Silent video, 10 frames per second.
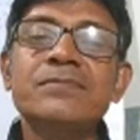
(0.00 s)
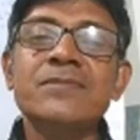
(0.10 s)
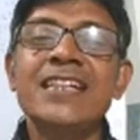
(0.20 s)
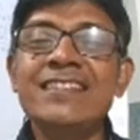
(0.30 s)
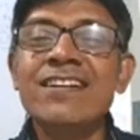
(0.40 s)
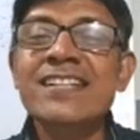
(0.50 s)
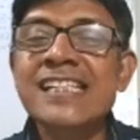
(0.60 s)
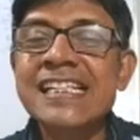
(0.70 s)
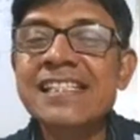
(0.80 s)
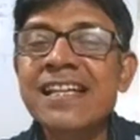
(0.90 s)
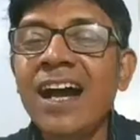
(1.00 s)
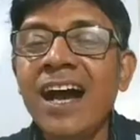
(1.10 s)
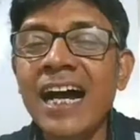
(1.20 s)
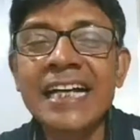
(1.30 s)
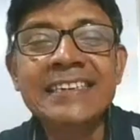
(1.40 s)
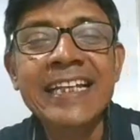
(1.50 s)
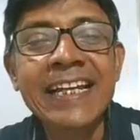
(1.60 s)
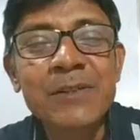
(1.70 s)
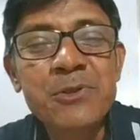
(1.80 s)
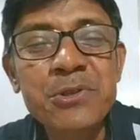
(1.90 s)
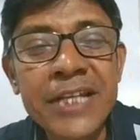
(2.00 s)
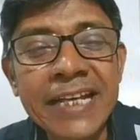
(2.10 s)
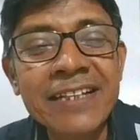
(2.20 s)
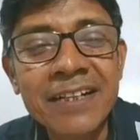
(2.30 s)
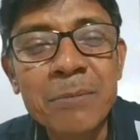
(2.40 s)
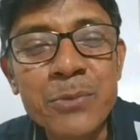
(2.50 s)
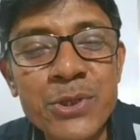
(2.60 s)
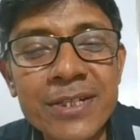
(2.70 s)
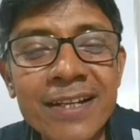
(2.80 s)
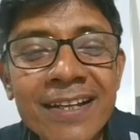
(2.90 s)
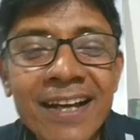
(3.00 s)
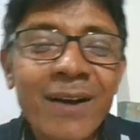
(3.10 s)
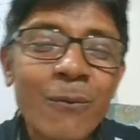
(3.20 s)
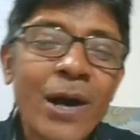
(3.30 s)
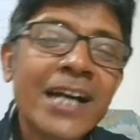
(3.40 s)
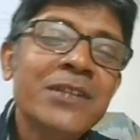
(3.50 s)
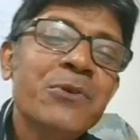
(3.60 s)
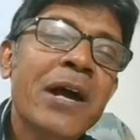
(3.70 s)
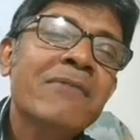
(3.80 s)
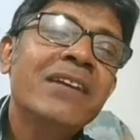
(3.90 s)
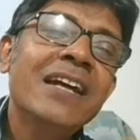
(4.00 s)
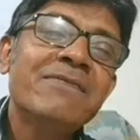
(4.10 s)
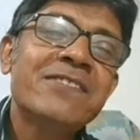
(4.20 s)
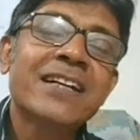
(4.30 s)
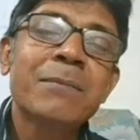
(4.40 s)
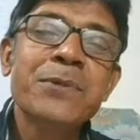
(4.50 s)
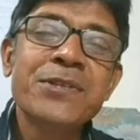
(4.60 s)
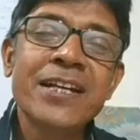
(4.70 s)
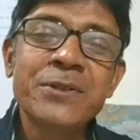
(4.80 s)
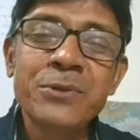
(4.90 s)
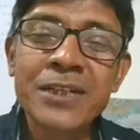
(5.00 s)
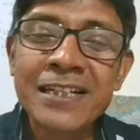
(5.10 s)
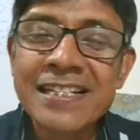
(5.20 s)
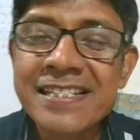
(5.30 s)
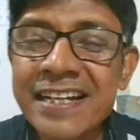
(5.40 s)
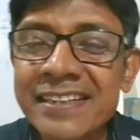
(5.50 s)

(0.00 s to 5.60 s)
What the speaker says: Indra says, I think you should take the computer. Why you have left the computer, I don't understand.